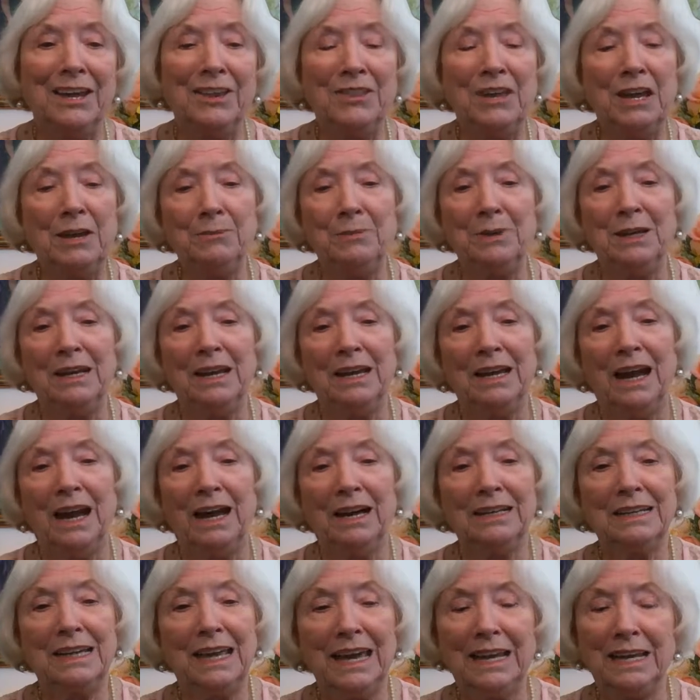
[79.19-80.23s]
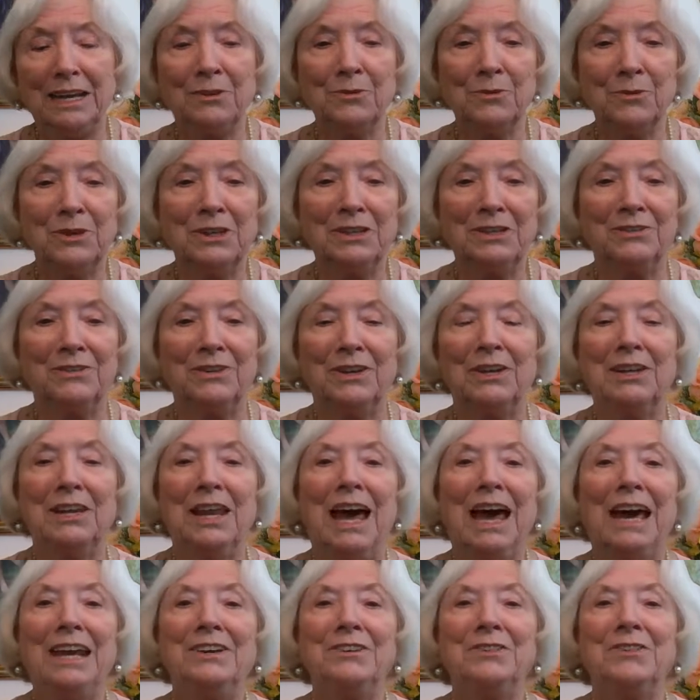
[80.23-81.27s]
They've been getting rid of a
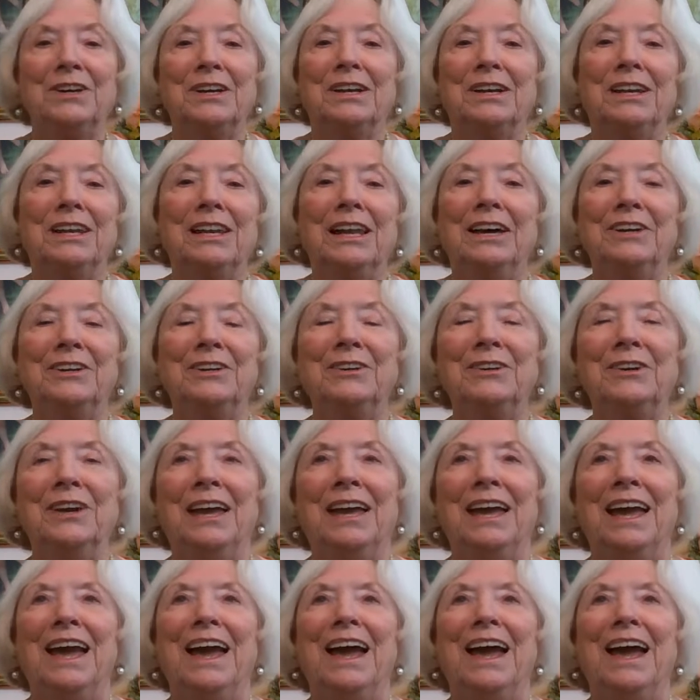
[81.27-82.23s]
lot of the clutter.